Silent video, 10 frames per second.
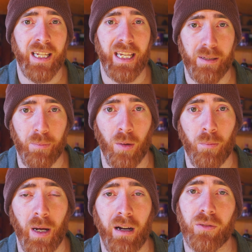is
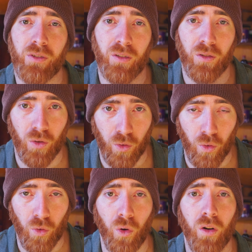pump out
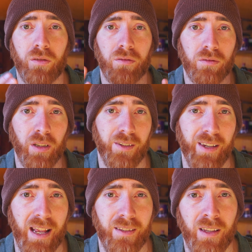or
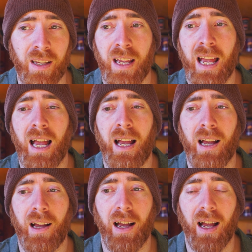cassette.
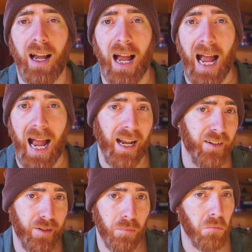
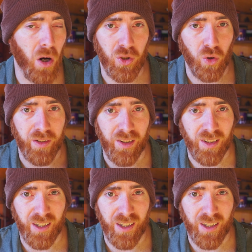And my choice is